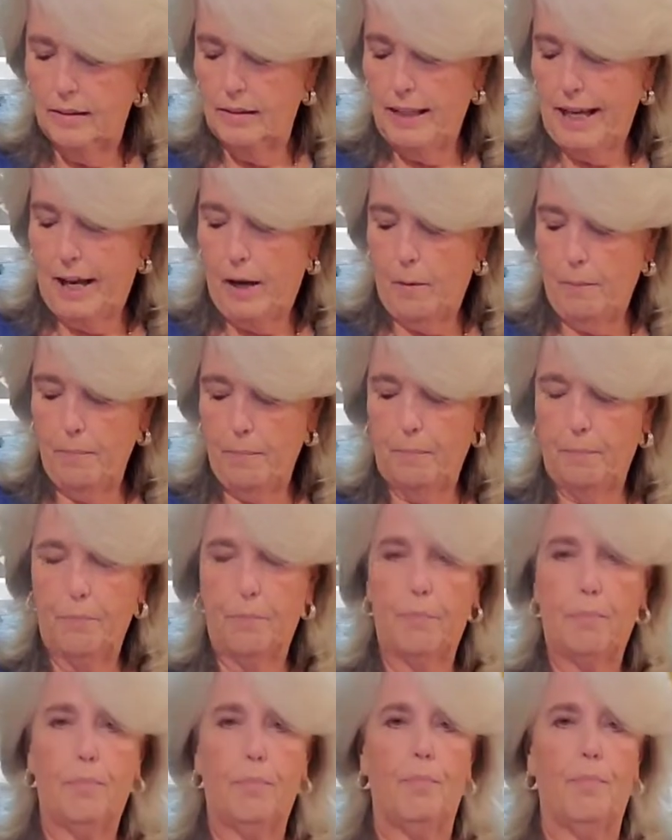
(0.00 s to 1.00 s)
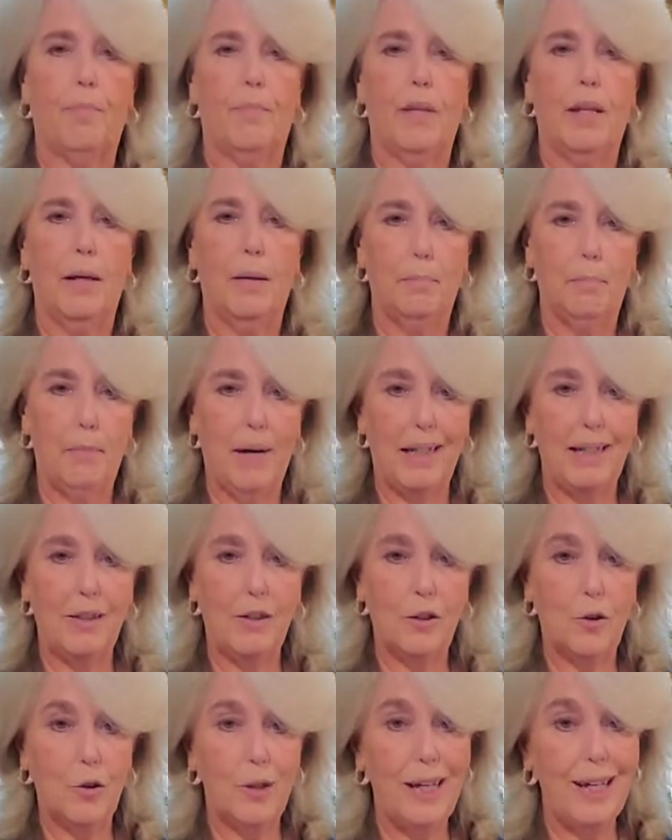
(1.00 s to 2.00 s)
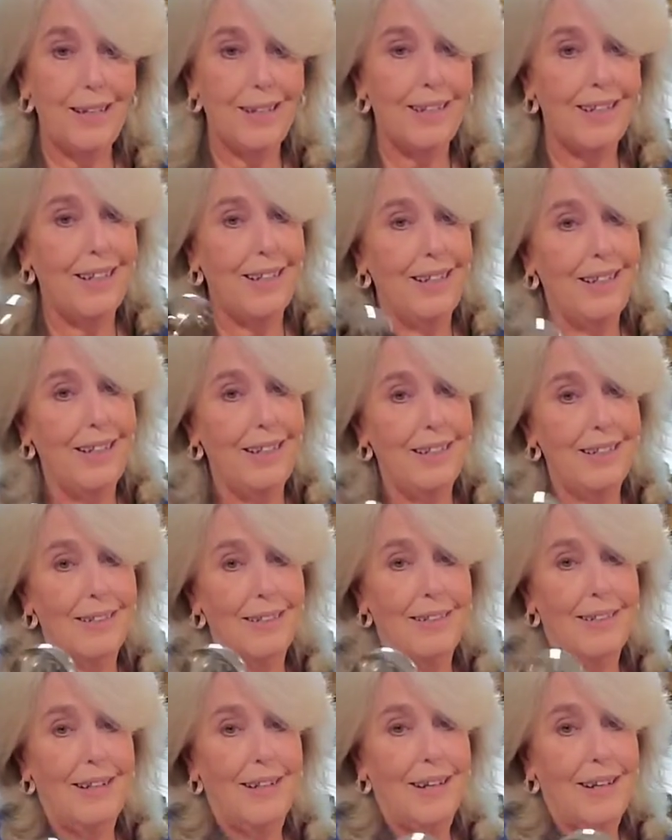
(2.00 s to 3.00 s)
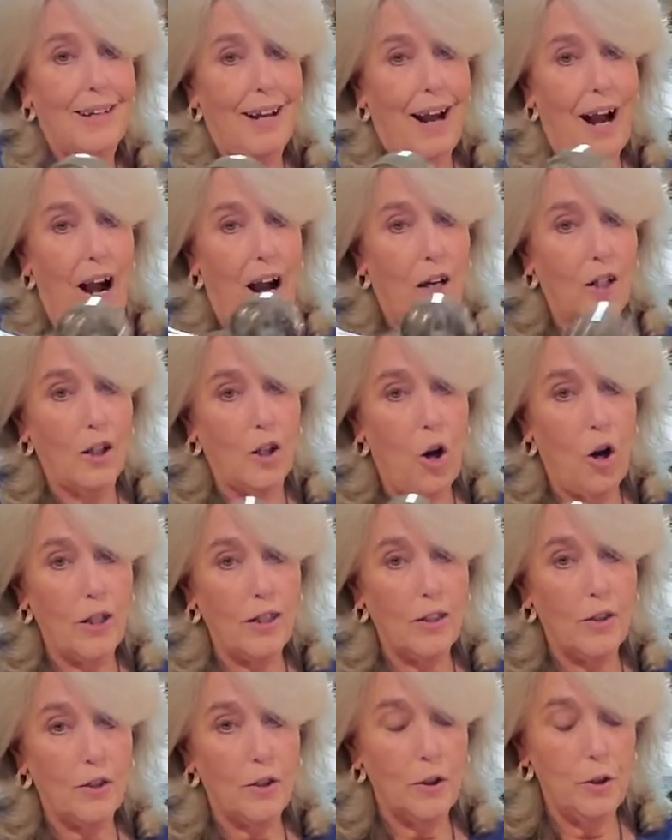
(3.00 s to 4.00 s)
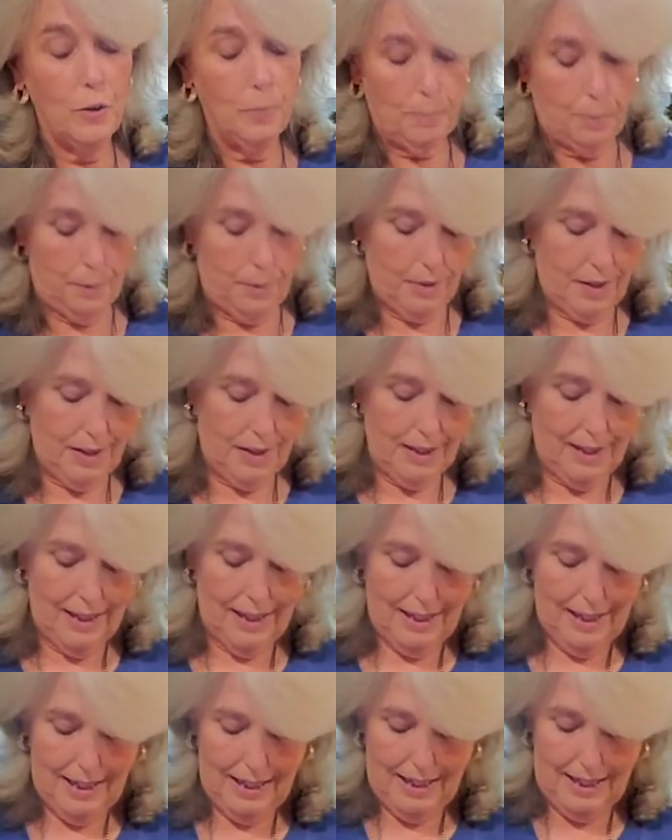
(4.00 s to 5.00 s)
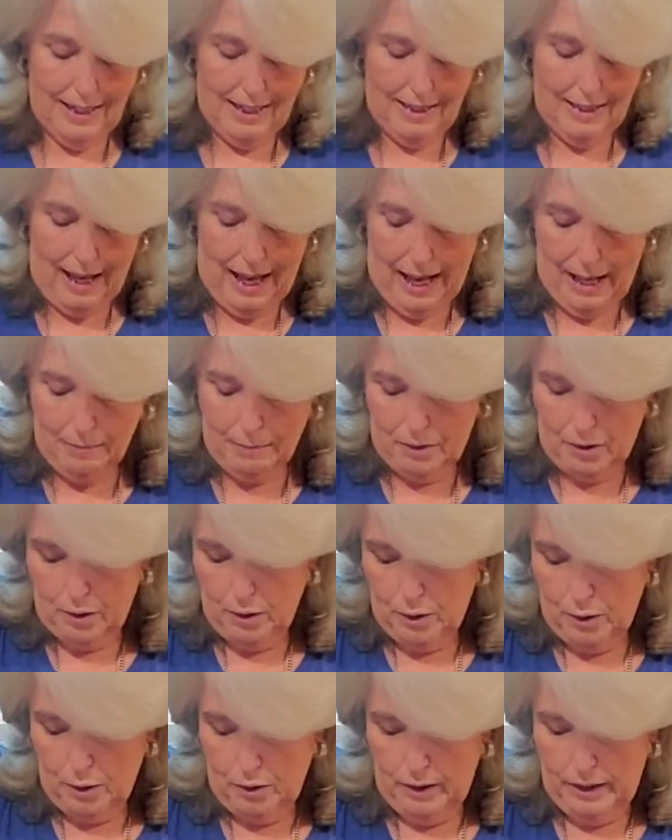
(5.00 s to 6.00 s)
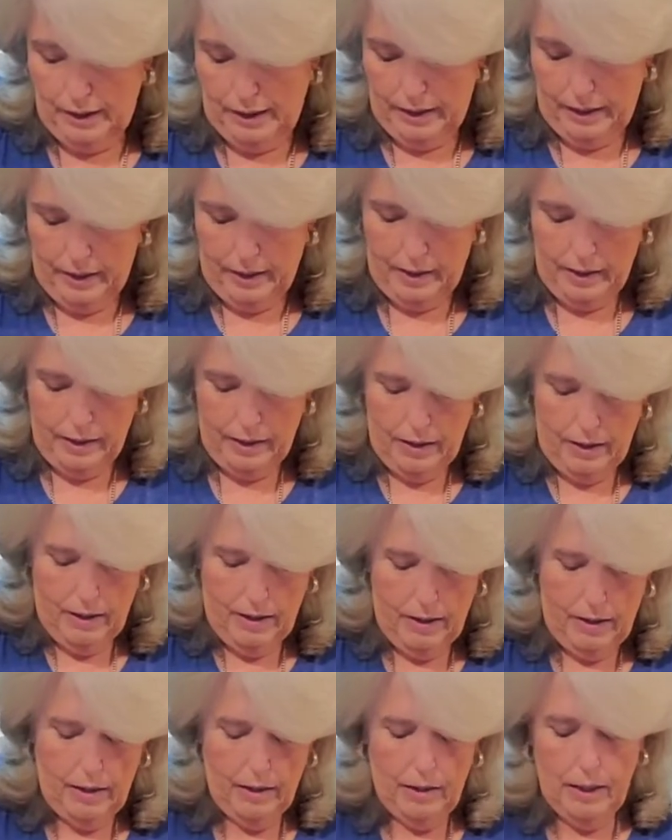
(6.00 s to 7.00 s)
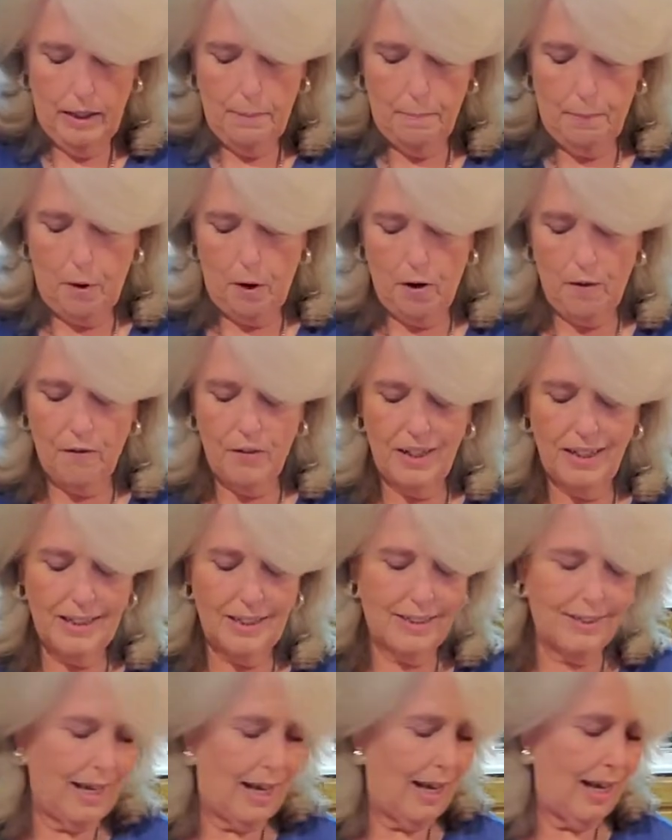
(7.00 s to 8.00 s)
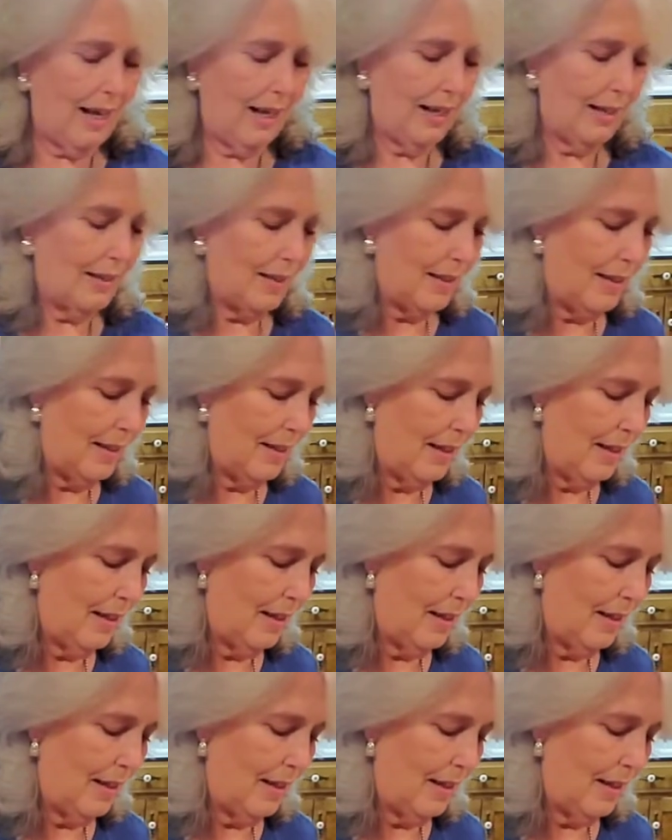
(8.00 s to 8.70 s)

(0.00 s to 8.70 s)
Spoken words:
Now, my little trick is our large scoop is absolutely the perfect size